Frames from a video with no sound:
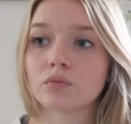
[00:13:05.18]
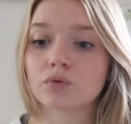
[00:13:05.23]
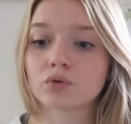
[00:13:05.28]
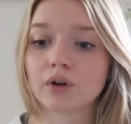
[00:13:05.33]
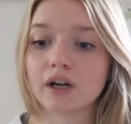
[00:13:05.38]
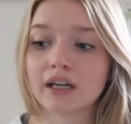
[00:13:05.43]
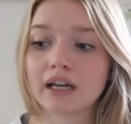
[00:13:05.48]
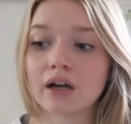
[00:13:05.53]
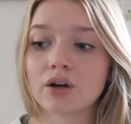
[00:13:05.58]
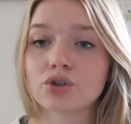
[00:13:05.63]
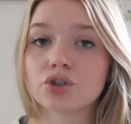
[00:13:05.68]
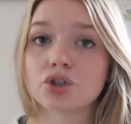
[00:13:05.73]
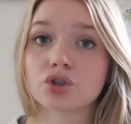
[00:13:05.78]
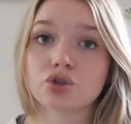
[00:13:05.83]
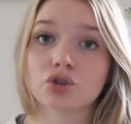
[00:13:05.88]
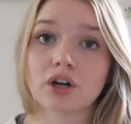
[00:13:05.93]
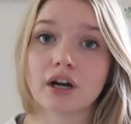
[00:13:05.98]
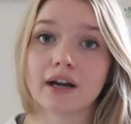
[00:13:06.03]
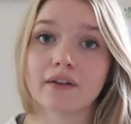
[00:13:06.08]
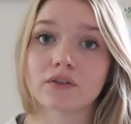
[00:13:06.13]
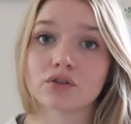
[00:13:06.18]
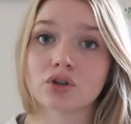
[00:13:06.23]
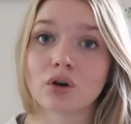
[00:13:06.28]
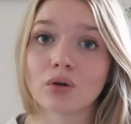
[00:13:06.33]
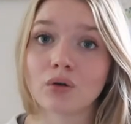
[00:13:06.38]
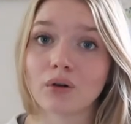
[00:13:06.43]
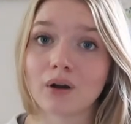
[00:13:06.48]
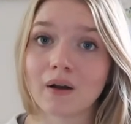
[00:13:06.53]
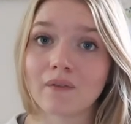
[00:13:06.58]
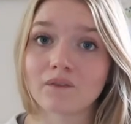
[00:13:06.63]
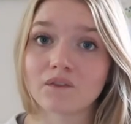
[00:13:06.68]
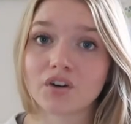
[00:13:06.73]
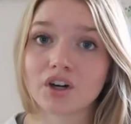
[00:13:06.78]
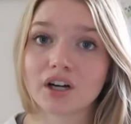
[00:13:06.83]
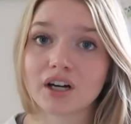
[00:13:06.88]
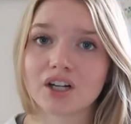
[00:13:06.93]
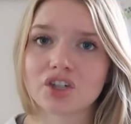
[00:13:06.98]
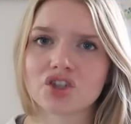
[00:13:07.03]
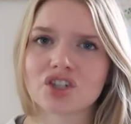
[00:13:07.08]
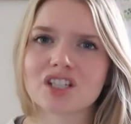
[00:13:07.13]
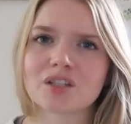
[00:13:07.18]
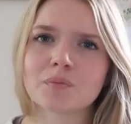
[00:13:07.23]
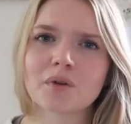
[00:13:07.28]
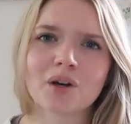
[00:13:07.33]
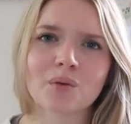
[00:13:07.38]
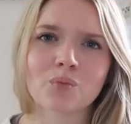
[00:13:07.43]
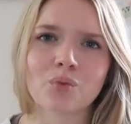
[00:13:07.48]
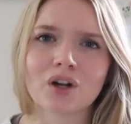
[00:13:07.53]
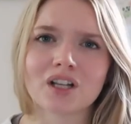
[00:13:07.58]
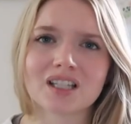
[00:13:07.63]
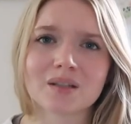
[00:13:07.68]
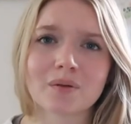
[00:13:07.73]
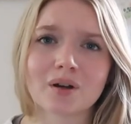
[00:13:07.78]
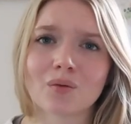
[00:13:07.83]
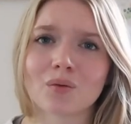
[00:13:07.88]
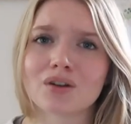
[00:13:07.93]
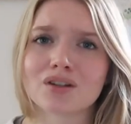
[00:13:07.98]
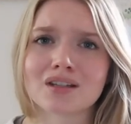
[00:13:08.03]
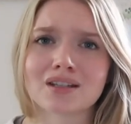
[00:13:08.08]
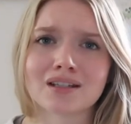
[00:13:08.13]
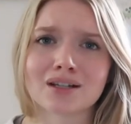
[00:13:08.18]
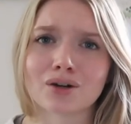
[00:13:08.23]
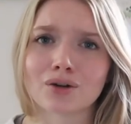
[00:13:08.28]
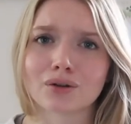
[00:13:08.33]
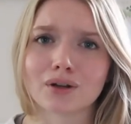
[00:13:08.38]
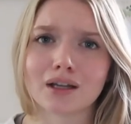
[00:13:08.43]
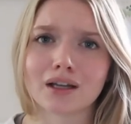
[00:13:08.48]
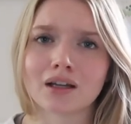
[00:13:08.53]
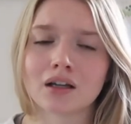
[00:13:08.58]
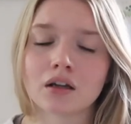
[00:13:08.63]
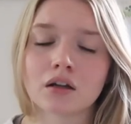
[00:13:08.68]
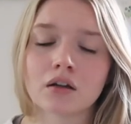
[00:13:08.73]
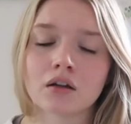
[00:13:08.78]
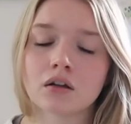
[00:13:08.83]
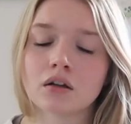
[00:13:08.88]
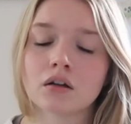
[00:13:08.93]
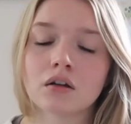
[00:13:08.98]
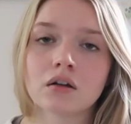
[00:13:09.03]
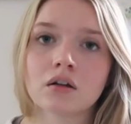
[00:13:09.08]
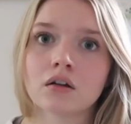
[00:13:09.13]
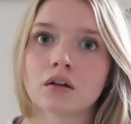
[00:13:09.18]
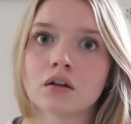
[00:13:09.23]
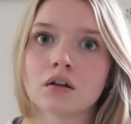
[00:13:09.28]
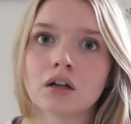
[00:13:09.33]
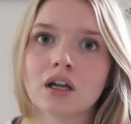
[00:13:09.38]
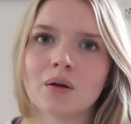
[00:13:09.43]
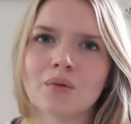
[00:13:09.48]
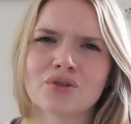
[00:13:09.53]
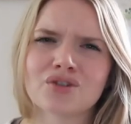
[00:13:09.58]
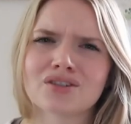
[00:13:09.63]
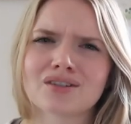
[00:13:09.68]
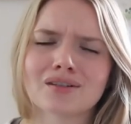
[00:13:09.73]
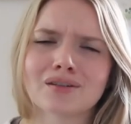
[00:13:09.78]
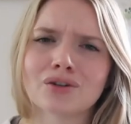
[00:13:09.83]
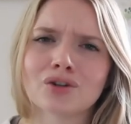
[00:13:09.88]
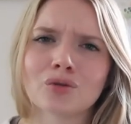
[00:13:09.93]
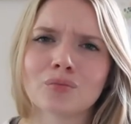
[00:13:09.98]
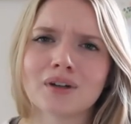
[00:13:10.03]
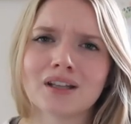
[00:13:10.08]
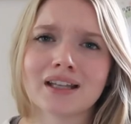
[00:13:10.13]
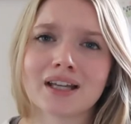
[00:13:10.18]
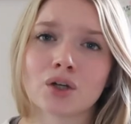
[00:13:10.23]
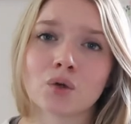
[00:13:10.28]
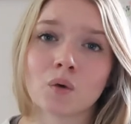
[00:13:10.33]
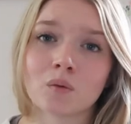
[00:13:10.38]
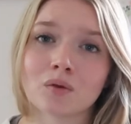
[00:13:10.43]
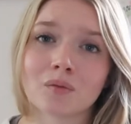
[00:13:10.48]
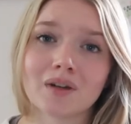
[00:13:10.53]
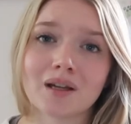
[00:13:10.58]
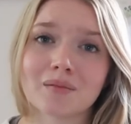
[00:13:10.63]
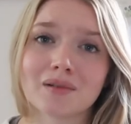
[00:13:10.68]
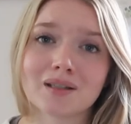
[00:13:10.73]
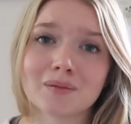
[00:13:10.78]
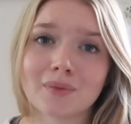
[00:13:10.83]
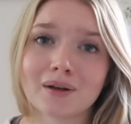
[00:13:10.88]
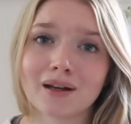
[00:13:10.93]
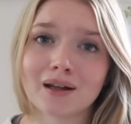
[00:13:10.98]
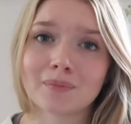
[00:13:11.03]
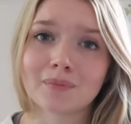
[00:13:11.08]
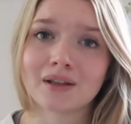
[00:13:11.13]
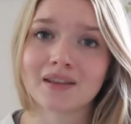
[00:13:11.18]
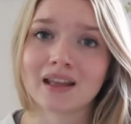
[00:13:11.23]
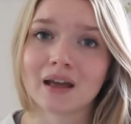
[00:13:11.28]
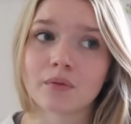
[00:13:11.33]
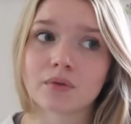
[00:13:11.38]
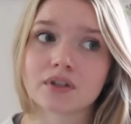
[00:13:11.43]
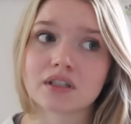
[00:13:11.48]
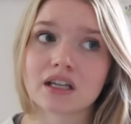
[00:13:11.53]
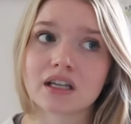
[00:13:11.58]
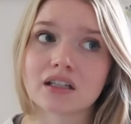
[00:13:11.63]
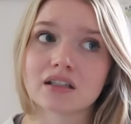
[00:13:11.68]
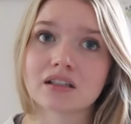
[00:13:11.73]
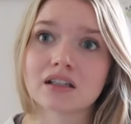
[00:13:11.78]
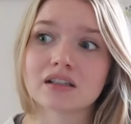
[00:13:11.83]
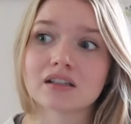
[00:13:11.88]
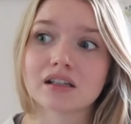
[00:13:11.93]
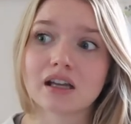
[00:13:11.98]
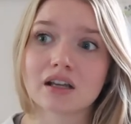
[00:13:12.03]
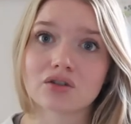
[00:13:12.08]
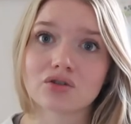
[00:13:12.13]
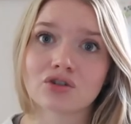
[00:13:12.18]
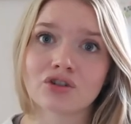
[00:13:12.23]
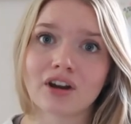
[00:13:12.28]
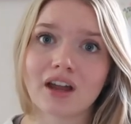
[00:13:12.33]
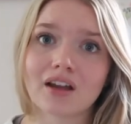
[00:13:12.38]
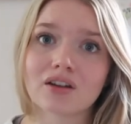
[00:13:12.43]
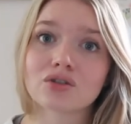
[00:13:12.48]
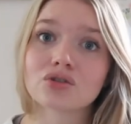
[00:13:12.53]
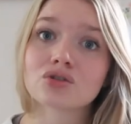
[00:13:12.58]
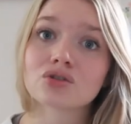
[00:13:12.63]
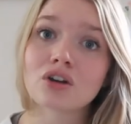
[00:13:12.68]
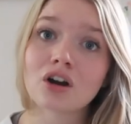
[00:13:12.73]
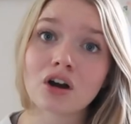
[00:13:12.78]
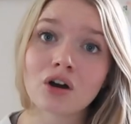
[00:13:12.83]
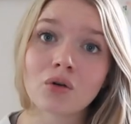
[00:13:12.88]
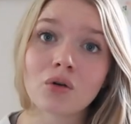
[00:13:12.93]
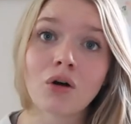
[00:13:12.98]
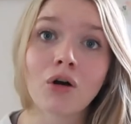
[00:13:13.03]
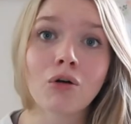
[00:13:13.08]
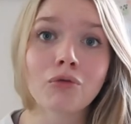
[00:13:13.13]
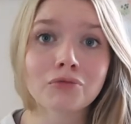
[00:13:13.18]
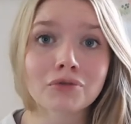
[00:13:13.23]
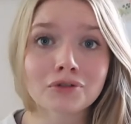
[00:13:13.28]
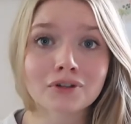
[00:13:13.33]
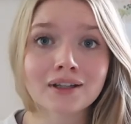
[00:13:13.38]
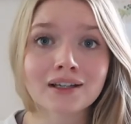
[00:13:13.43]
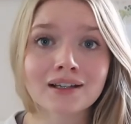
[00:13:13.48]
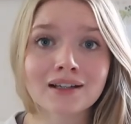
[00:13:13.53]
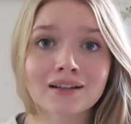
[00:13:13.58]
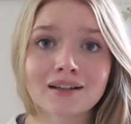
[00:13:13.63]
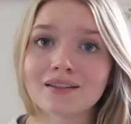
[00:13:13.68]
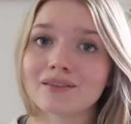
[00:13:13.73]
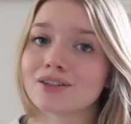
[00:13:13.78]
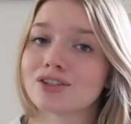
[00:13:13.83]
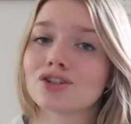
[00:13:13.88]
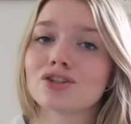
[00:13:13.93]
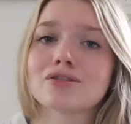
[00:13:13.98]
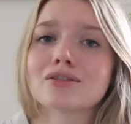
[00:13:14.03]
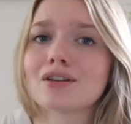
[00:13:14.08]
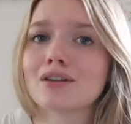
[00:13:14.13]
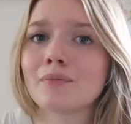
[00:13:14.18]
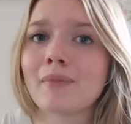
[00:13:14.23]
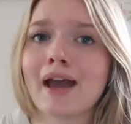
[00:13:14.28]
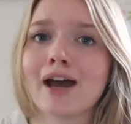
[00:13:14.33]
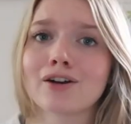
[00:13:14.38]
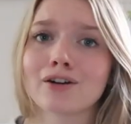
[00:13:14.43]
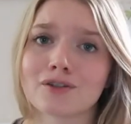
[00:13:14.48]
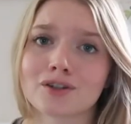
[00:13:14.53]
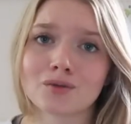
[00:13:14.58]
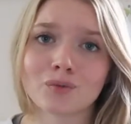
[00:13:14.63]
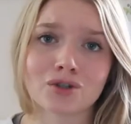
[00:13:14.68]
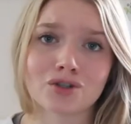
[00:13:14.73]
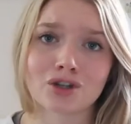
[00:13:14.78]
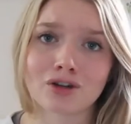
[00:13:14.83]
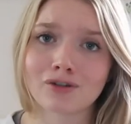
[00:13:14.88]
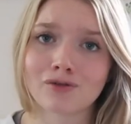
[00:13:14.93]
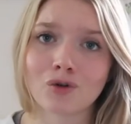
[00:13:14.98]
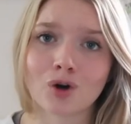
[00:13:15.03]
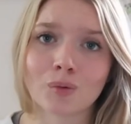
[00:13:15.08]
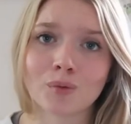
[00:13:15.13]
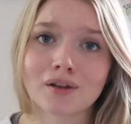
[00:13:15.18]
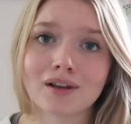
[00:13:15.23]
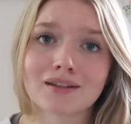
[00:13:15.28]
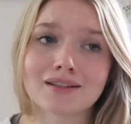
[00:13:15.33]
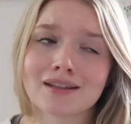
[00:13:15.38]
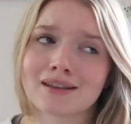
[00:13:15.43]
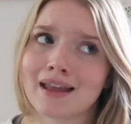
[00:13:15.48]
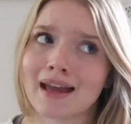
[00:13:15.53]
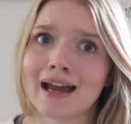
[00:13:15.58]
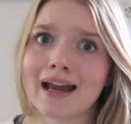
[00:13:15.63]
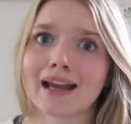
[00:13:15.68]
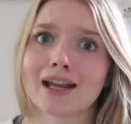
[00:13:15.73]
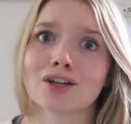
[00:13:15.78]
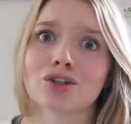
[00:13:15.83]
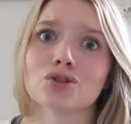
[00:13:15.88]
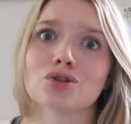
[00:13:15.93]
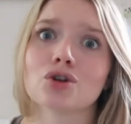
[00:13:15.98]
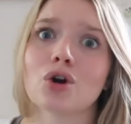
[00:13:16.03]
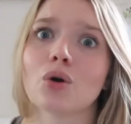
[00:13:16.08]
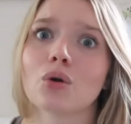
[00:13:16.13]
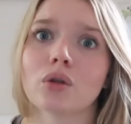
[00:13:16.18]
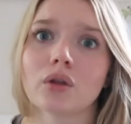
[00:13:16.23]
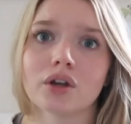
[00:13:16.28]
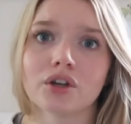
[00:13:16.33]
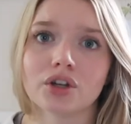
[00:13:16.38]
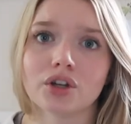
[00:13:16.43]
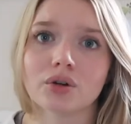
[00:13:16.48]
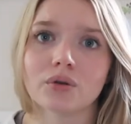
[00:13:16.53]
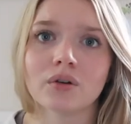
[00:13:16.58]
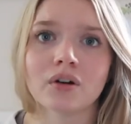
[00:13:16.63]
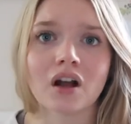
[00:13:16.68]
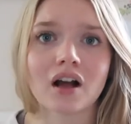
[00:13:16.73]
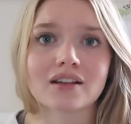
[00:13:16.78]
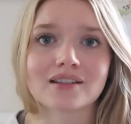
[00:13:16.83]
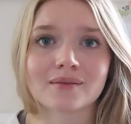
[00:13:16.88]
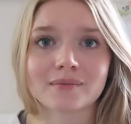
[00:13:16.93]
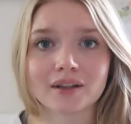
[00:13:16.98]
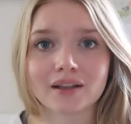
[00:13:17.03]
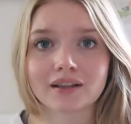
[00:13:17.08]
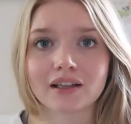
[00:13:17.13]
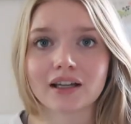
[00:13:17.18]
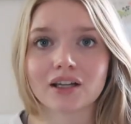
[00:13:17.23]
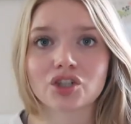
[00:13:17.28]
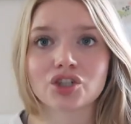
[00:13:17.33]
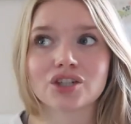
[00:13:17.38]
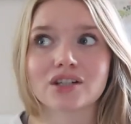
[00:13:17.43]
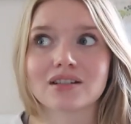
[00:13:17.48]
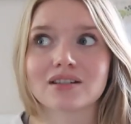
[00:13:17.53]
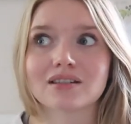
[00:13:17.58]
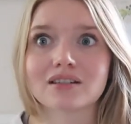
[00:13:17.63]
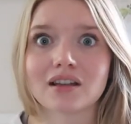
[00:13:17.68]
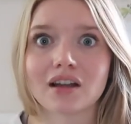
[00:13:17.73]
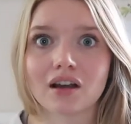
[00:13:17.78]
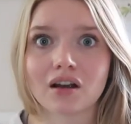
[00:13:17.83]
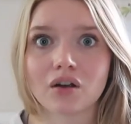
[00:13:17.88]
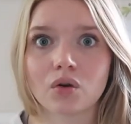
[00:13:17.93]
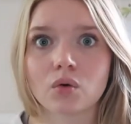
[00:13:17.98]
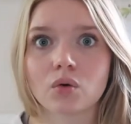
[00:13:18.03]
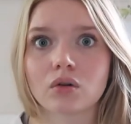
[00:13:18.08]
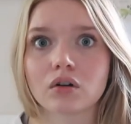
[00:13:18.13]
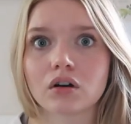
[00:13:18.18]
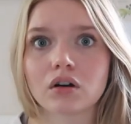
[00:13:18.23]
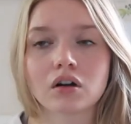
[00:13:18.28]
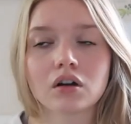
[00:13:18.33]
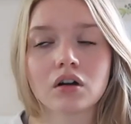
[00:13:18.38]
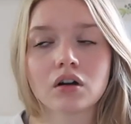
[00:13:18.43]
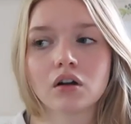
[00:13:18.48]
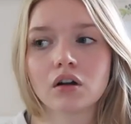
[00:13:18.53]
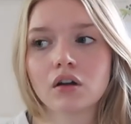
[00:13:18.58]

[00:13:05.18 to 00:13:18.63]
right now she's trying the total comfort and she spit up once but it wasn't nearly it was just a little bit like normal baby spit up and that was it since yesterday. So hopefully it's just a matter of switching formulas and that I can totally do and not something like she's sick or